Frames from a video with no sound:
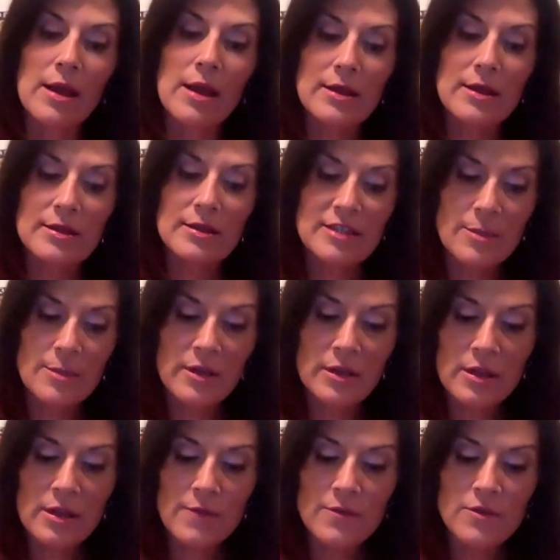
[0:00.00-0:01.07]

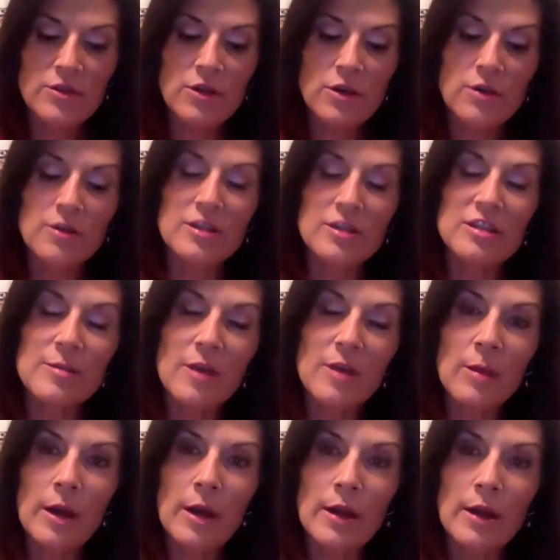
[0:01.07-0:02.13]
Typically, if you start in a small
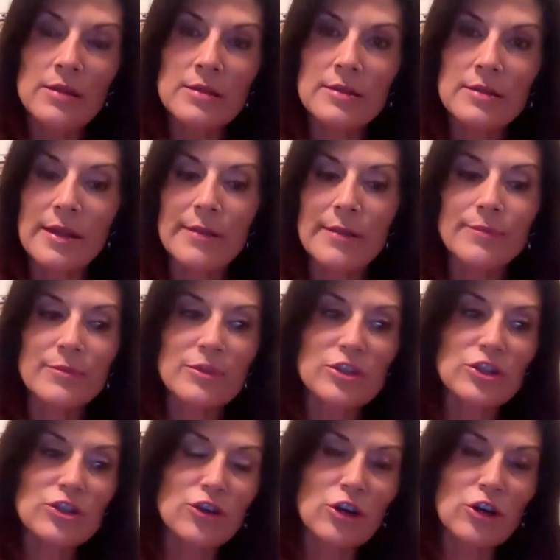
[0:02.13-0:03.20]
market, say
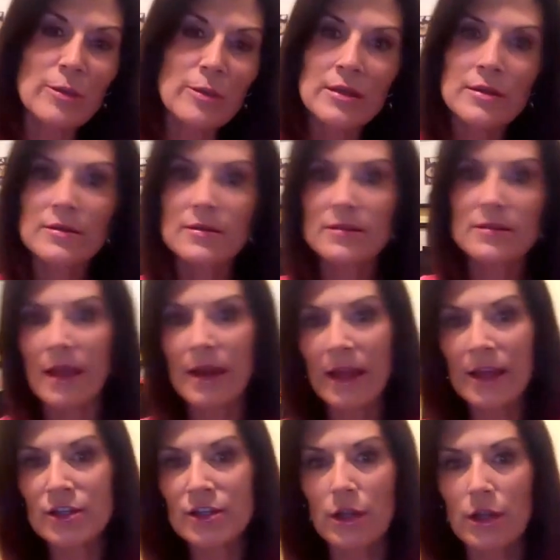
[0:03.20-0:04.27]
Sherman, San
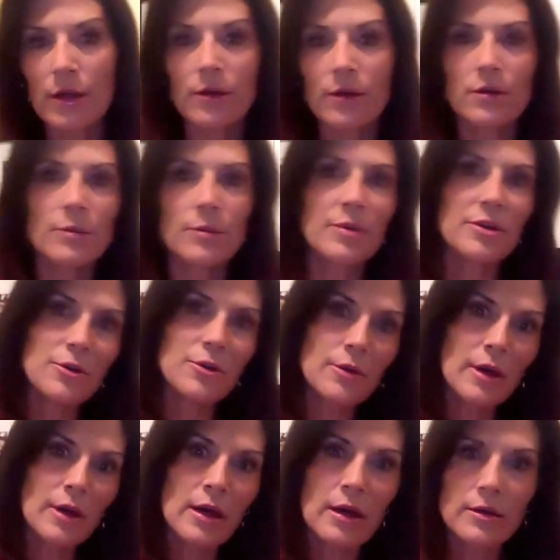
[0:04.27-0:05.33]
Angelo,
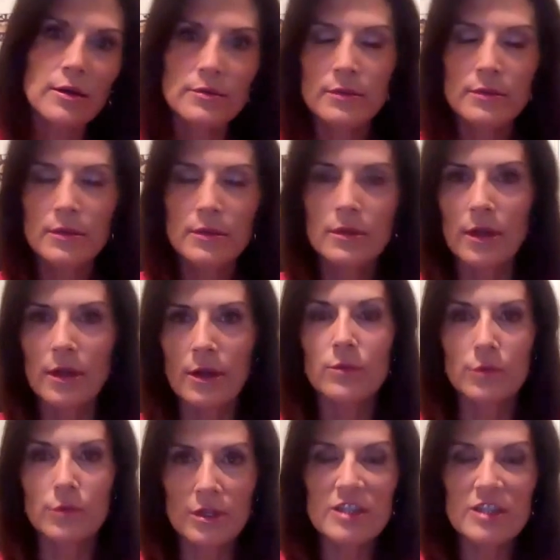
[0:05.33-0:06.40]
Paducah, you know,
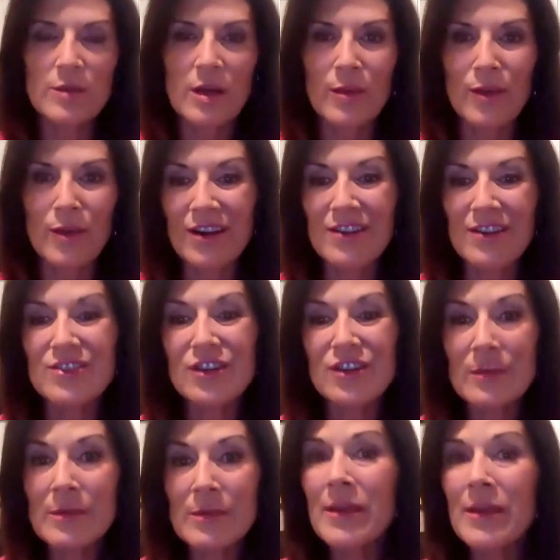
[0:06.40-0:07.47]
really small markets, you're going
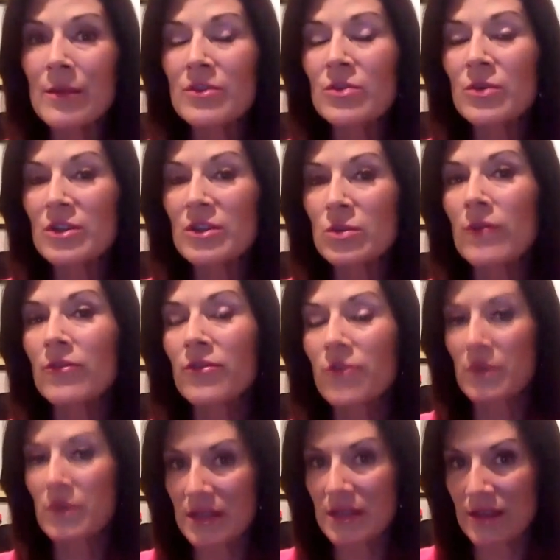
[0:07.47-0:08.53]
to be making between $12,000
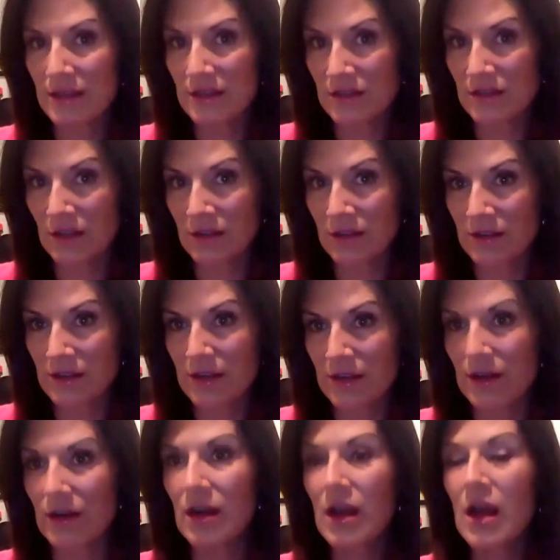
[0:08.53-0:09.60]
and $14,000 a
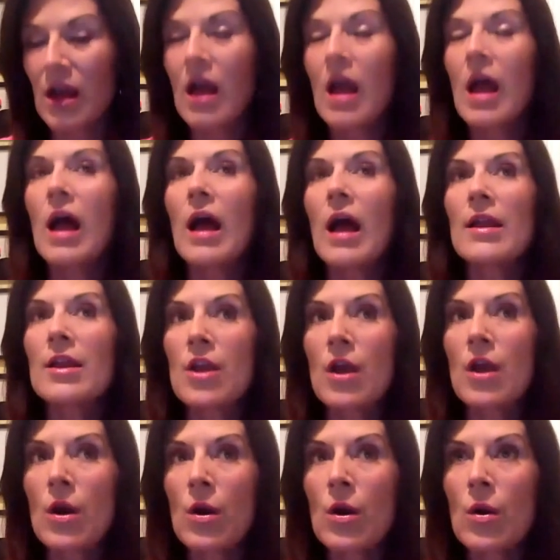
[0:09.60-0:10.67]
year. I
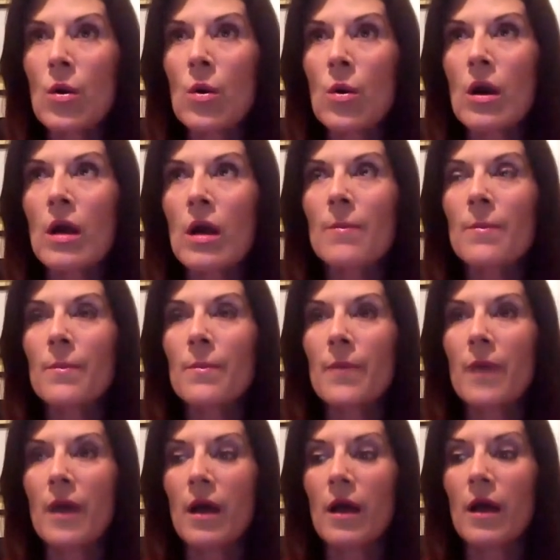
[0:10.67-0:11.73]
know
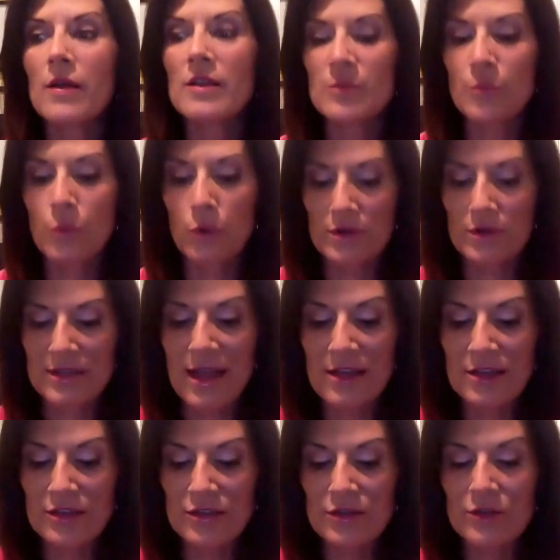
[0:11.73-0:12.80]

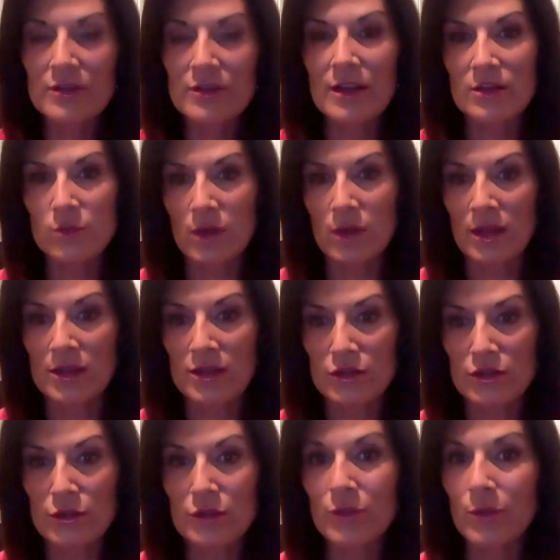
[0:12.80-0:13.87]
sportscasters as well as
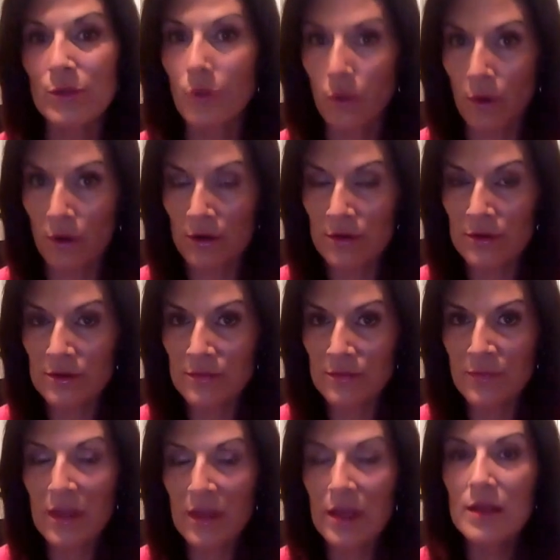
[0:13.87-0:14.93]
news reporters
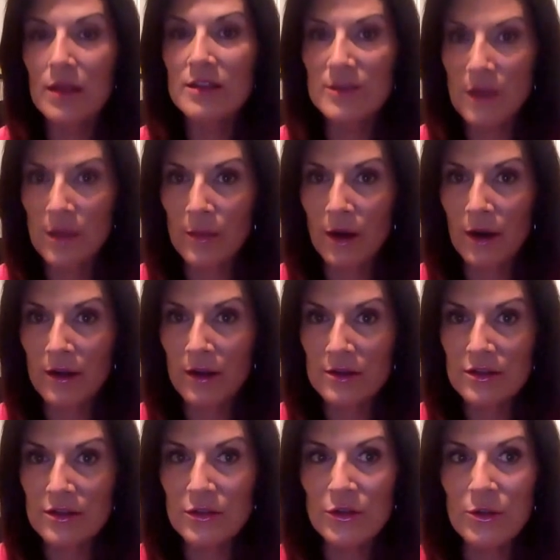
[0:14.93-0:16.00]
in small
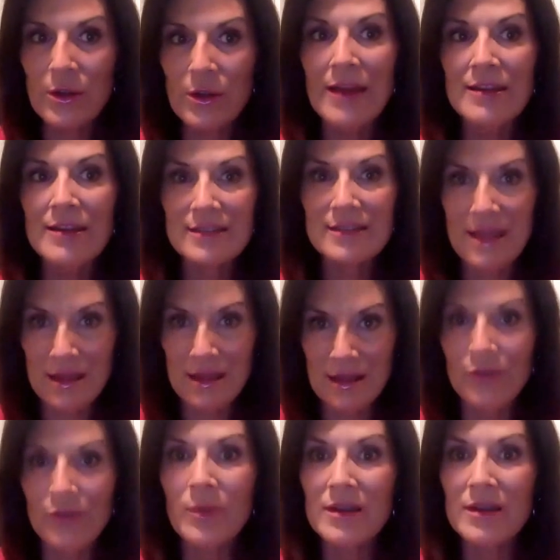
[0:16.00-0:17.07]
markets who had to take
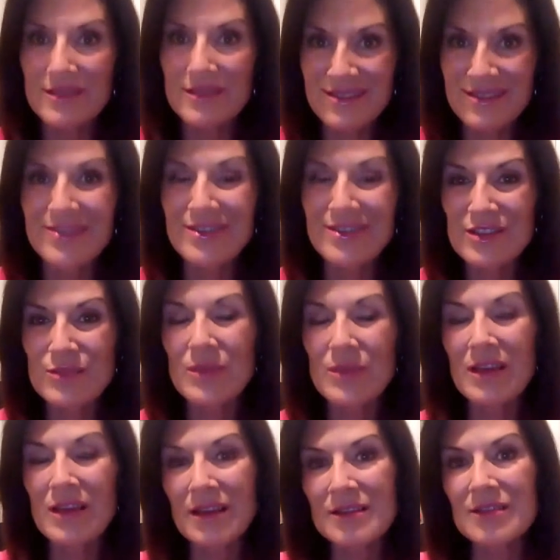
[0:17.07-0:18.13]
government assistance
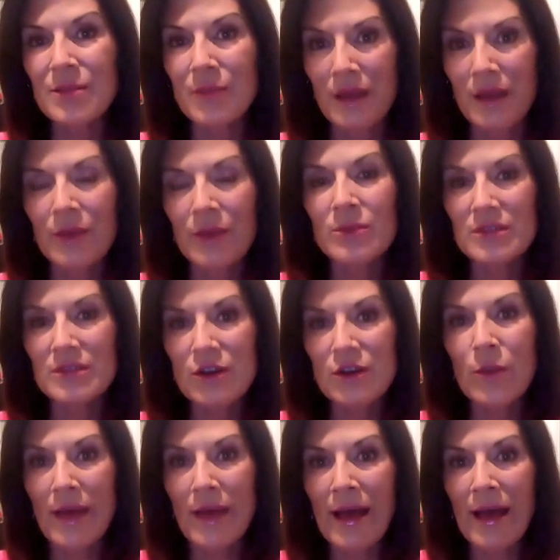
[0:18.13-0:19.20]
because the money was so
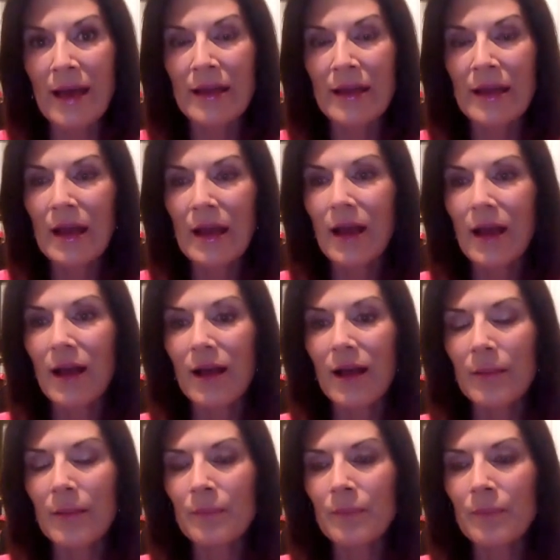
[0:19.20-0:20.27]
bad.
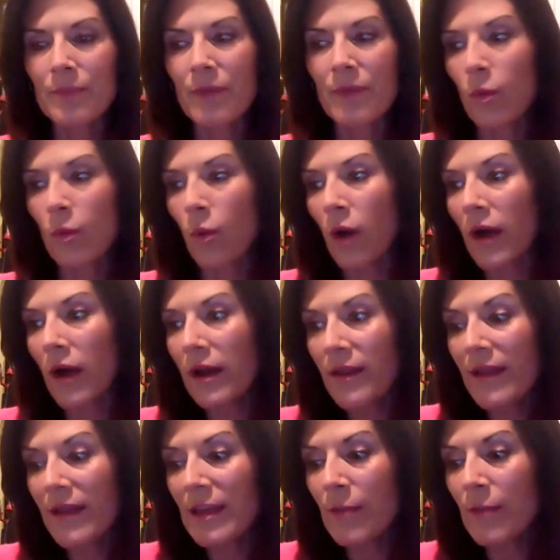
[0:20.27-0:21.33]
But why did
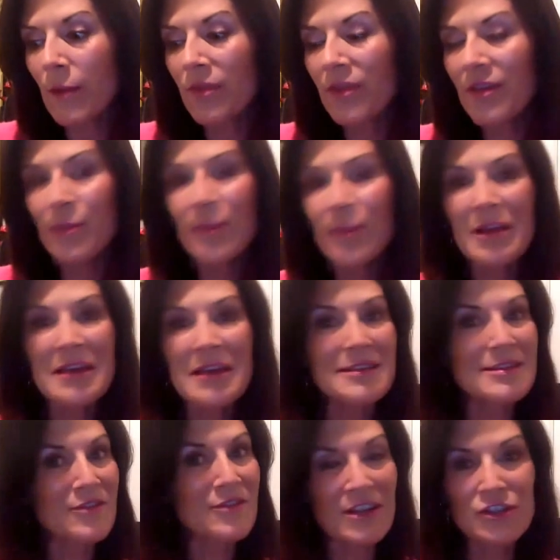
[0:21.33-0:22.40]
they keep up with it? Because it's
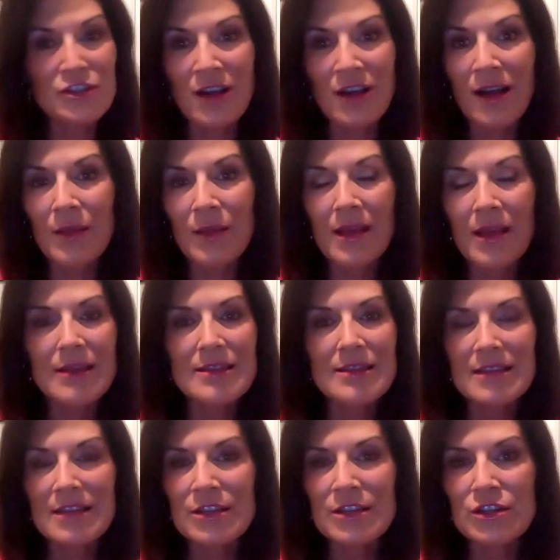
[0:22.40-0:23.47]
a fun job. It's
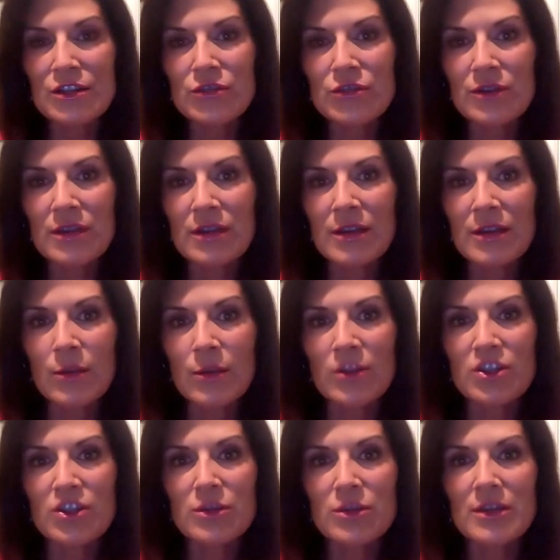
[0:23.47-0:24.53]
an industry in
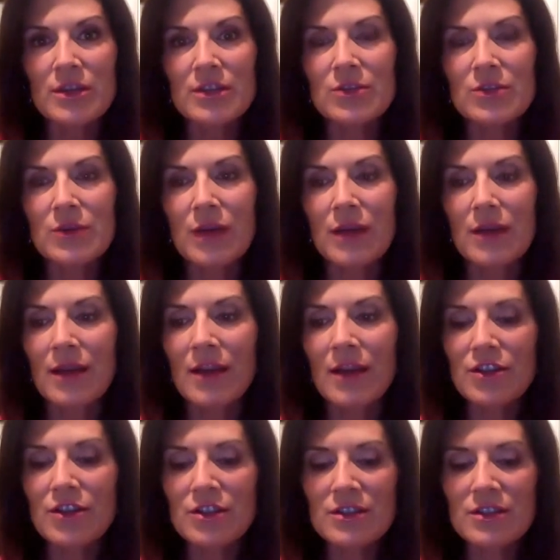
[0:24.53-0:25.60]
which you get to
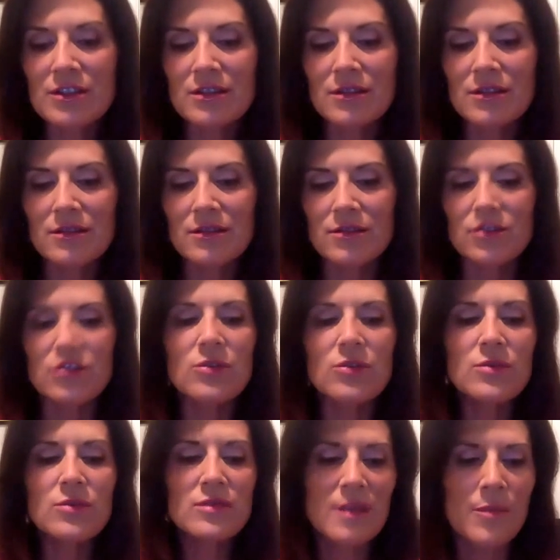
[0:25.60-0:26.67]
not just do
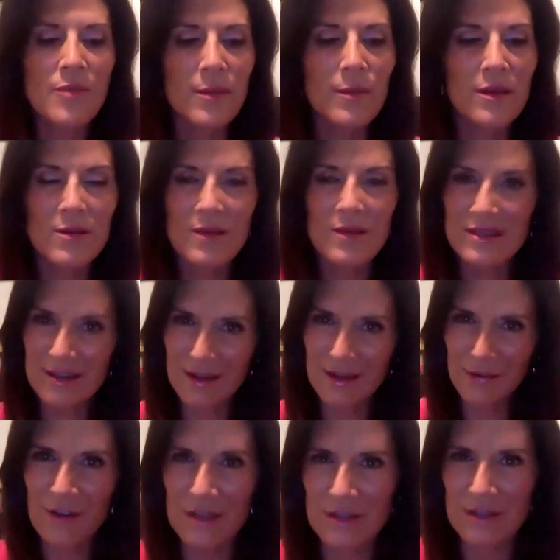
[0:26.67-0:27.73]
something, but you get to
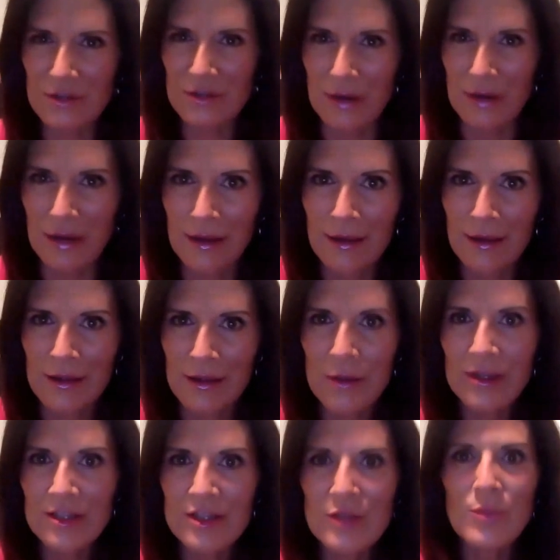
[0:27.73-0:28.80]
cover history. You
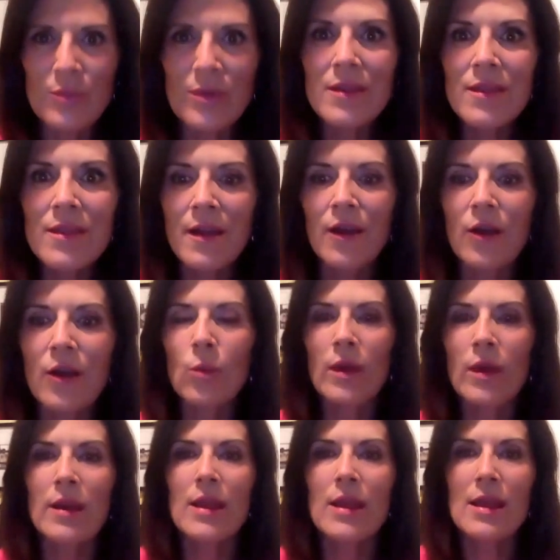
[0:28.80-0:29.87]
get to be there
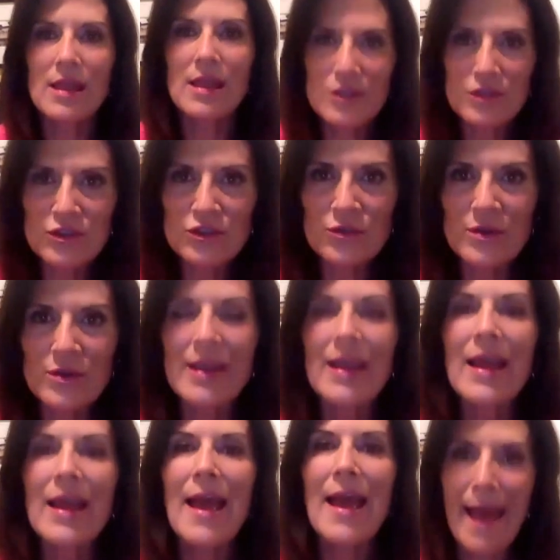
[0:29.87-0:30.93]
when history
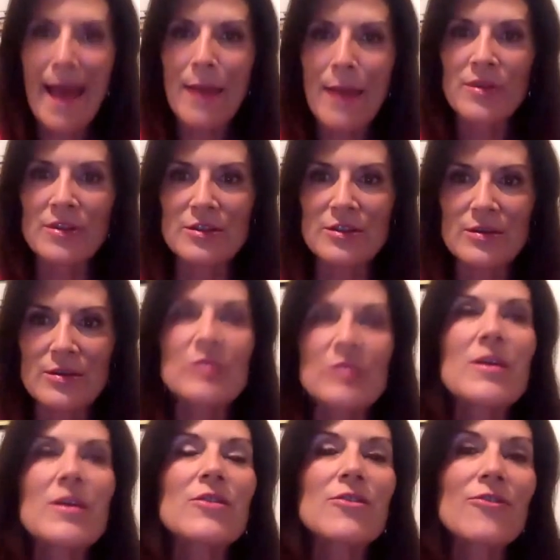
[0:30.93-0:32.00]
happens. You get to be
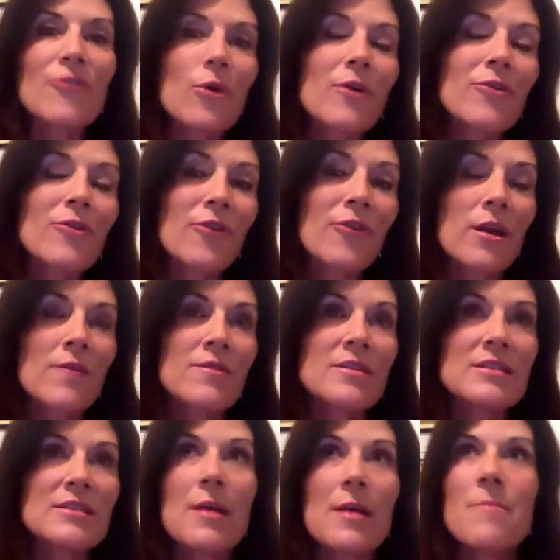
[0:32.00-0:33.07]
at the forefront of
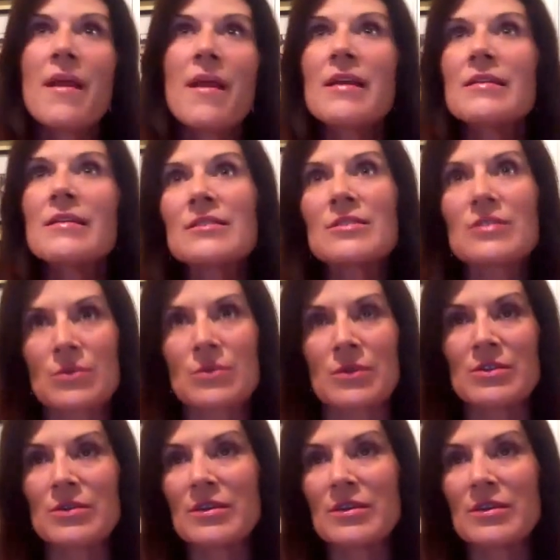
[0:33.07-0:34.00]
these amazing stories.